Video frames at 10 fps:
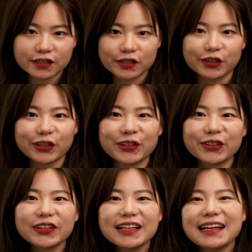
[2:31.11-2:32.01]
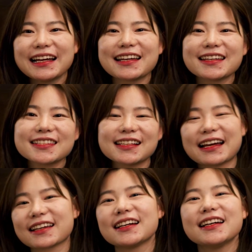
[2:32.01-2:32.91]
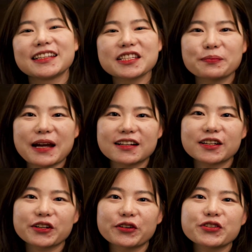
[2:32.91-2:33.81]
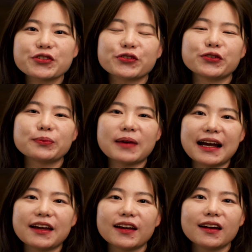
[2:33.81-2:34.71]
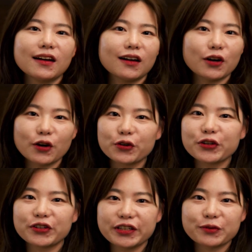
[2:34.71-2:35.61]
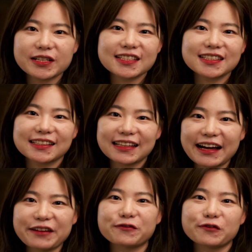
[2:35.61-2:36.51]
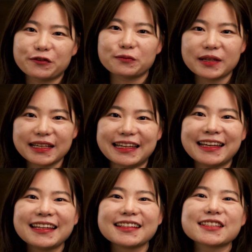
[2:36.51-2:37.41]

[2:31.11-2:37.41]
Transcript: So it's like this badger going through my whole university life with me.